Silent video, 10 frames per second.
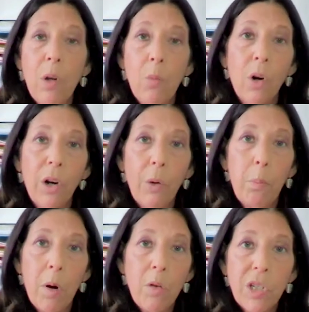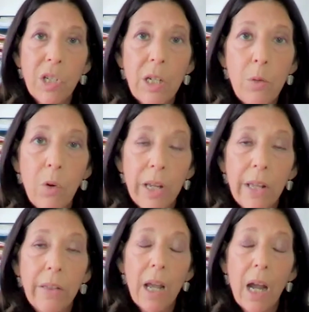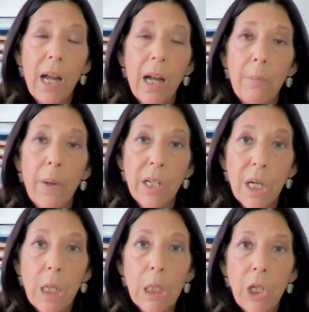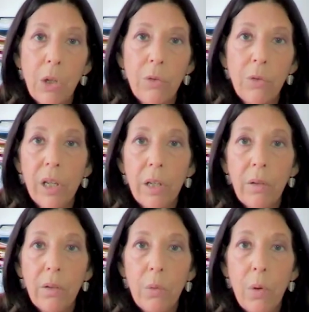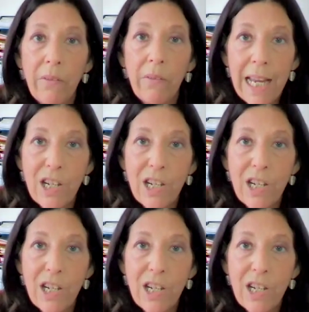we work mostly with adult children who have